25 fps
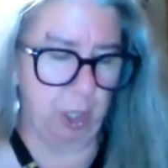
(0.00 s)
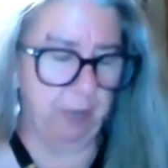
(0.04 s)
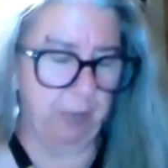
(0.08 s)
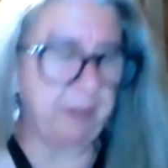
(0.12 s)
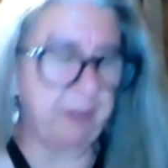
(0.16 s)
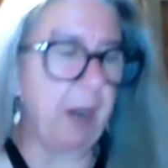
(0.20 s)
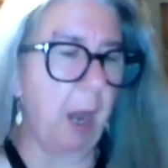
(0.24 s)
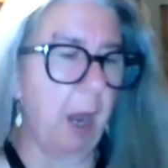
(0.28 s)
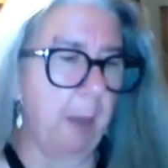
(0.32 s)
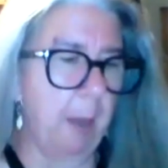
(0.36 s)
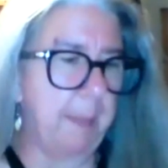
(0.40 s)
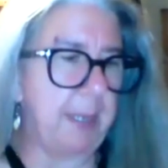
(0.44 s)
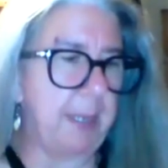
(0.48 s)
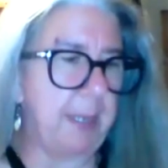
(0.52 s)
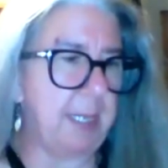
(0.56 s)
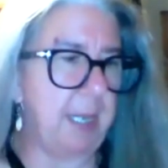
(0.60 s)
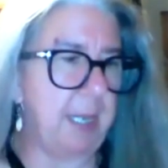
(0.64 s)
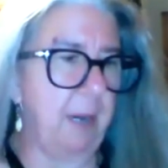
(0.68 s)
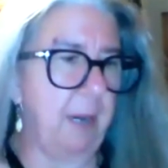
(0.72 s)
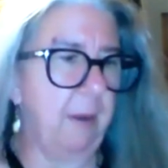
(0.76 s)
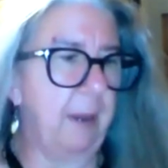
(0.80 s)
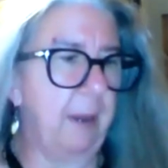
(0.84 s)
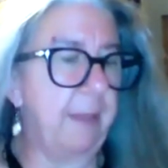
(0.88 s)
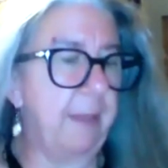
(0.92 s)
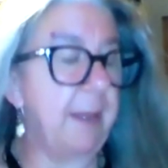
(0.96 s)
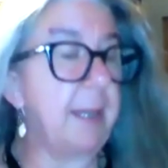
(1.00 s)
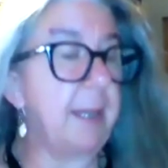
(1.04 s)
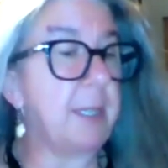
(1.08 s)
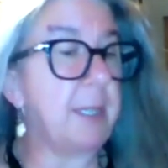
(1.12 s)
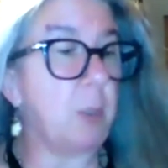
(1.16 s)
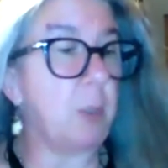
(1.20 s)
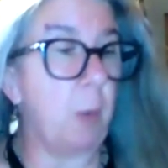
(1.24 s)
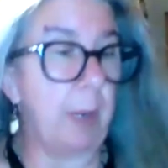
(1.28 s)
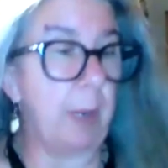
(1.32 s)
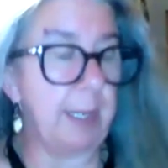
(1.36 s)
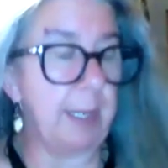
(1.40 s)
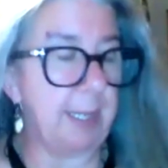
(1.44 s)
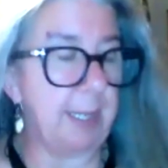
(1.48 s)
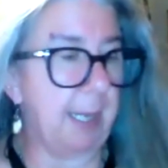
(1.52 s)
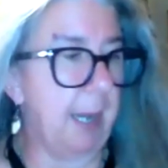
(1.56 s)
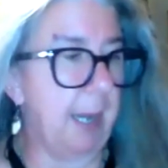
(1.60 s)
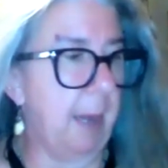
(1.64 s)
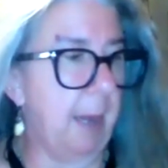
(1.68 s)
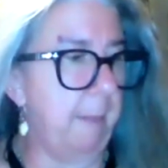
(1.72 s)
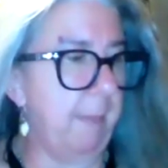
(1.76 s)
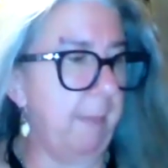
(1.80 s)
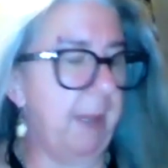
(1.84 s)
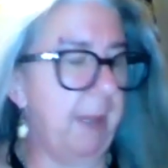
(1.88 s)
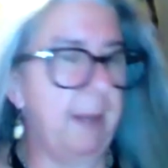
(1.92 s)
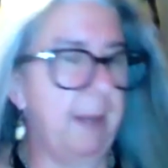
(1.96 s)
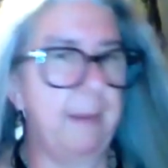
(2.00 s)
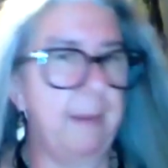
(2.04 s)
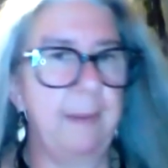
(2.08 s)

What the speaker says: of commentary that is going to come.